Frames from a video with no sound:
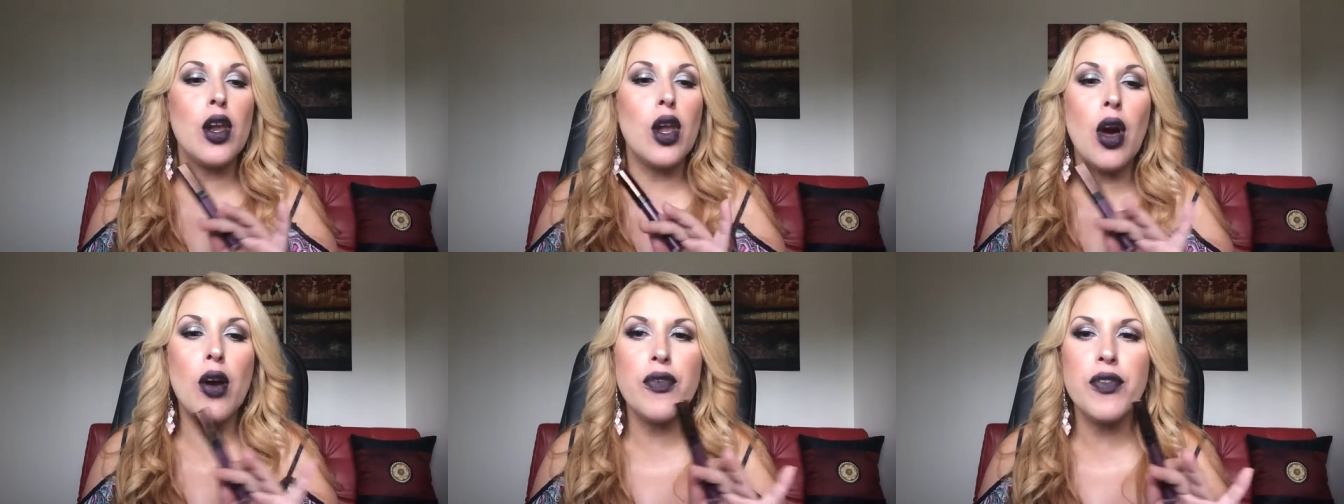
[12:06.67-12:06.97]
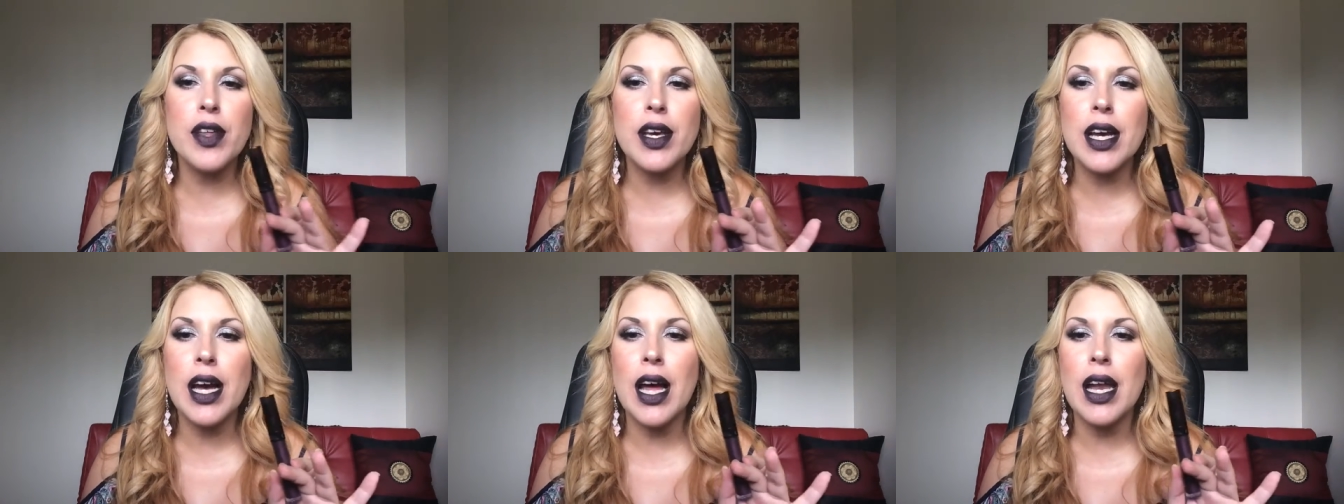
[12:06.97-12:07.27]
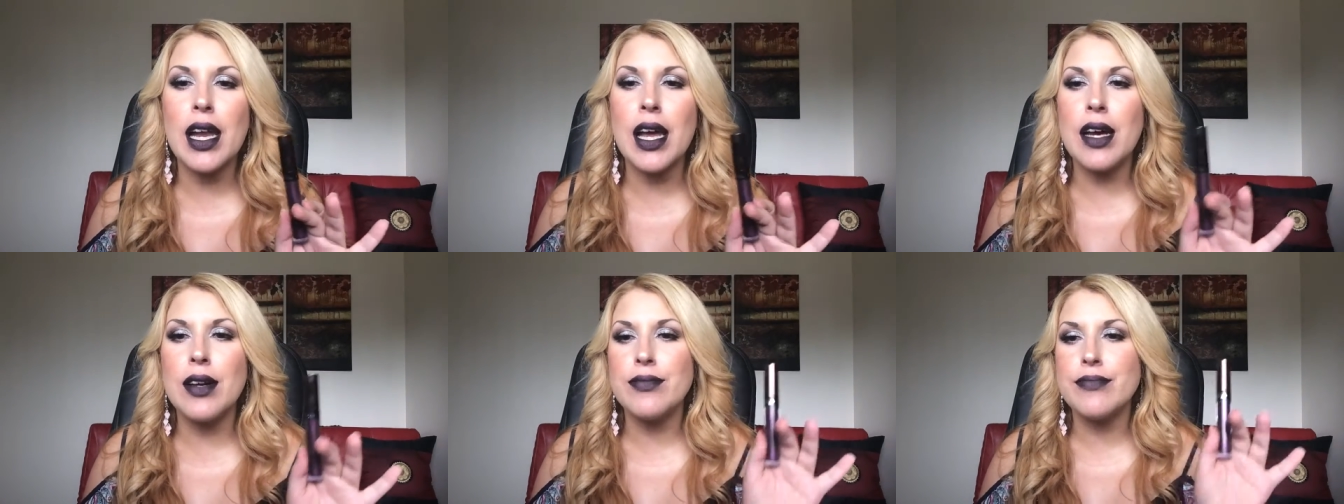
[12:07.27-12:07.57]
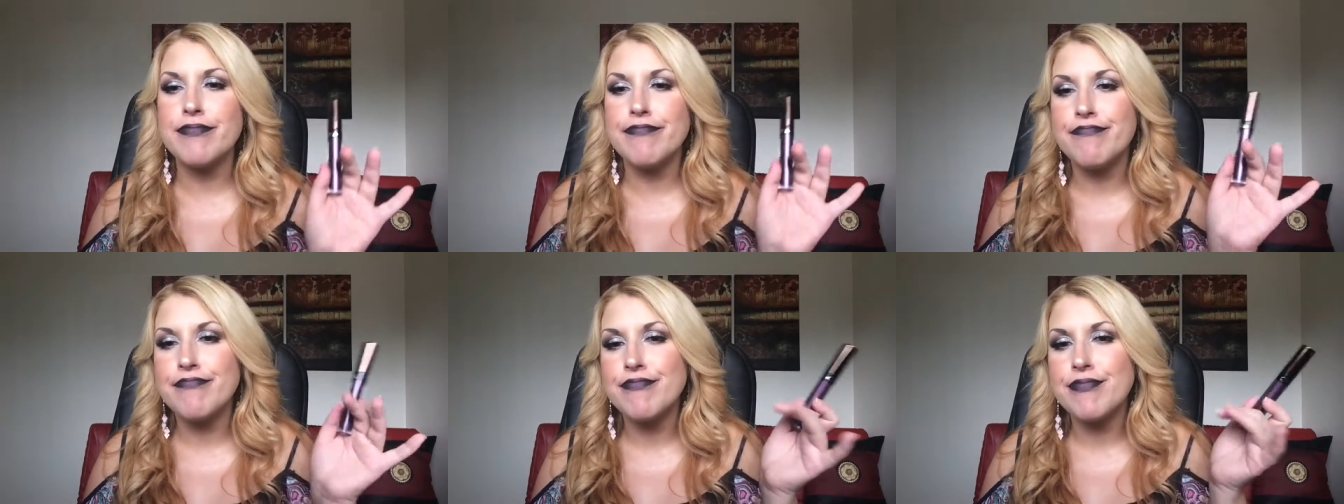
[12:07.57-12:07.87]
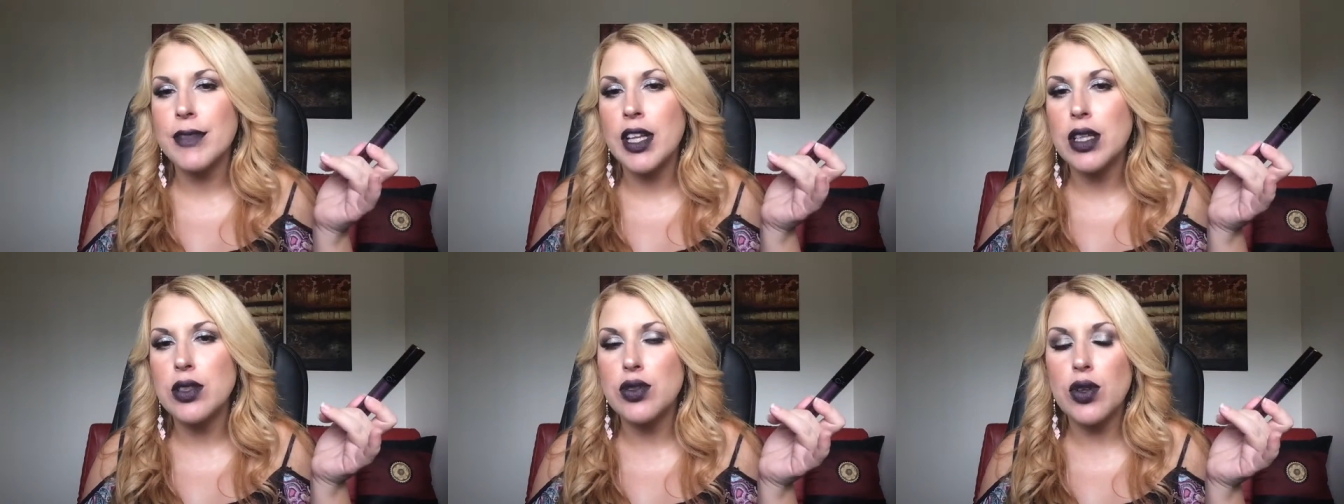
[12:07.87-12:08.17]
love the color,
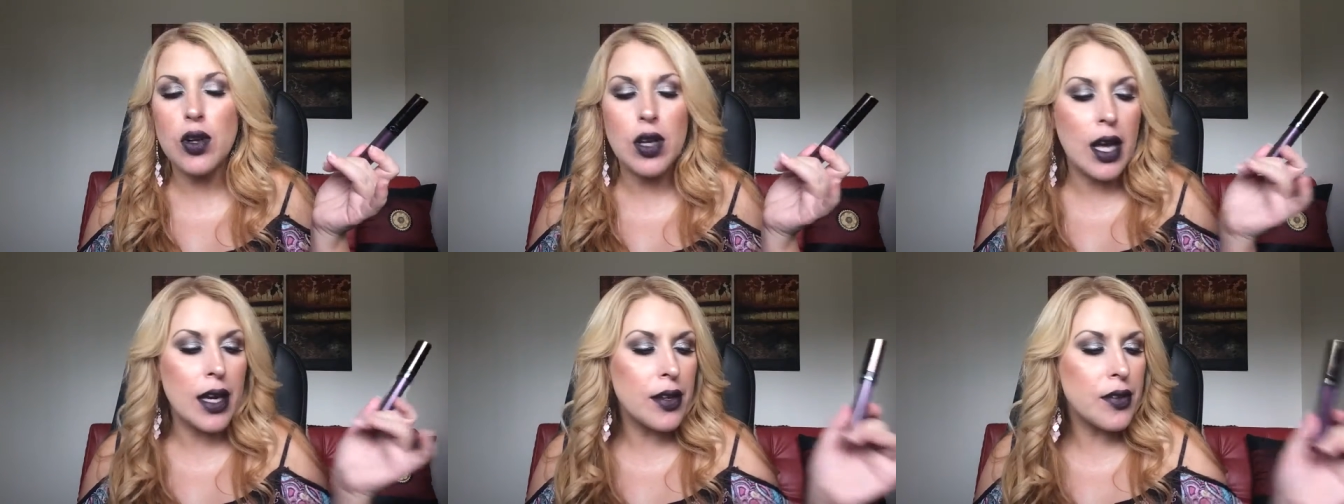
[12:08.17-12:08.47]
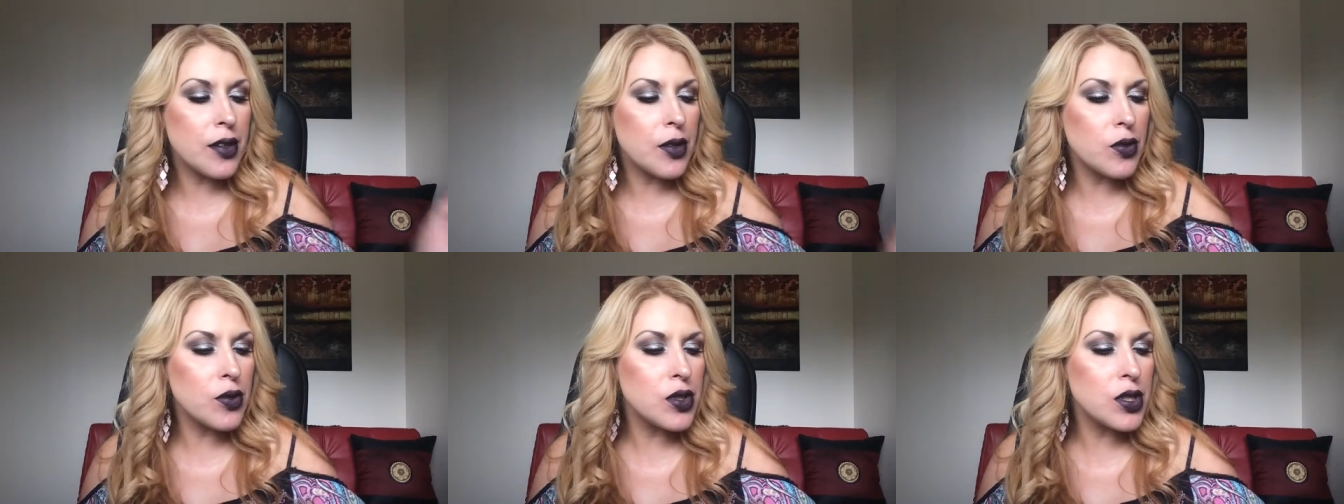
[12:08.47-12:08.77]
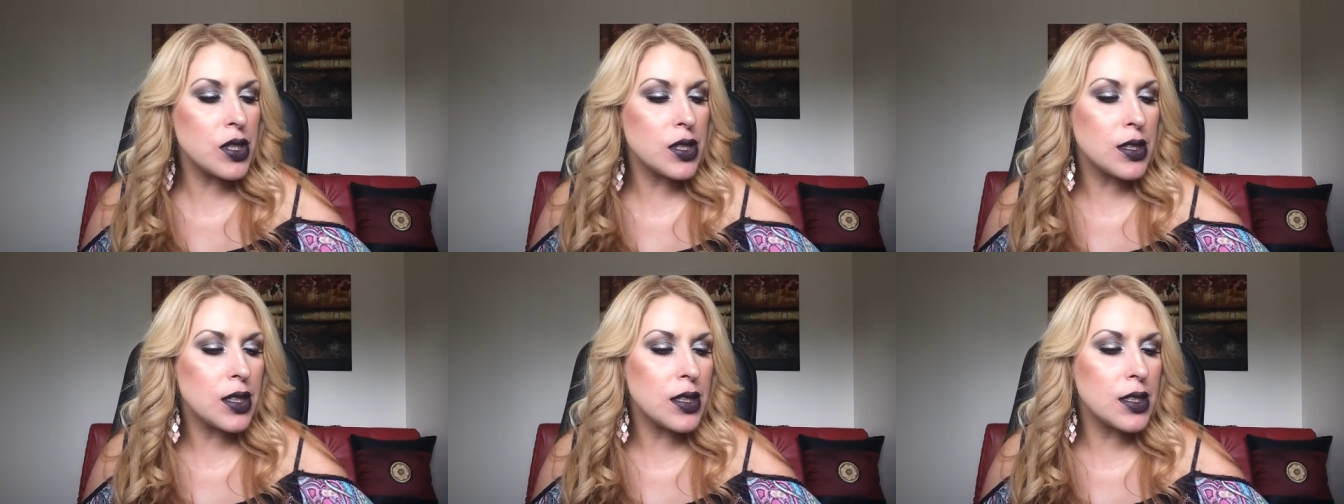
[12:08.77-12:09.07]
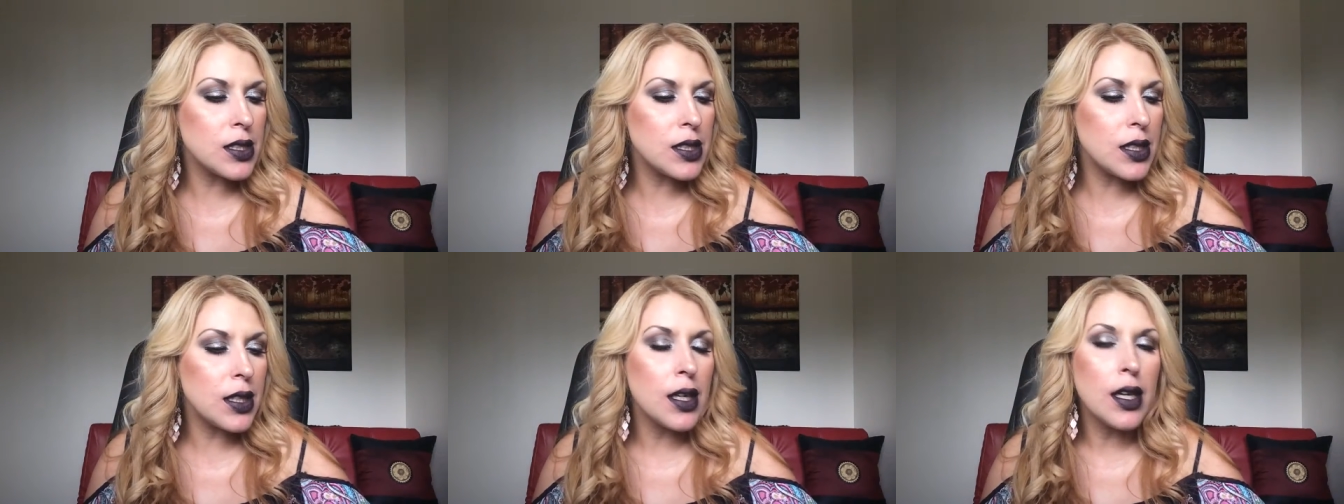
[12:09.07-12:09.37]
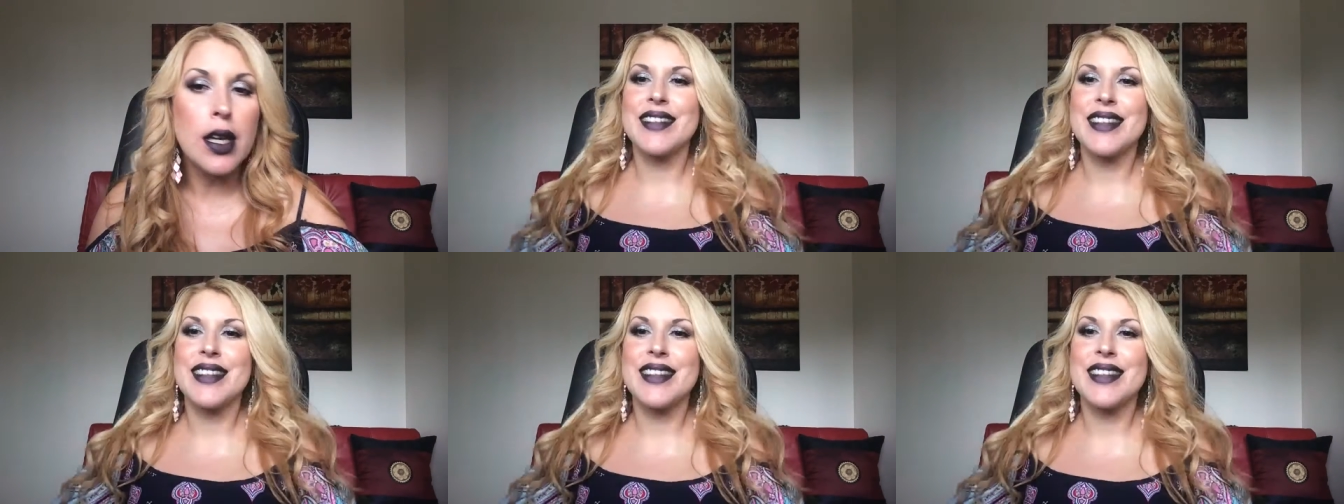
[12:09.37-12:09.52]
don't like the consistency.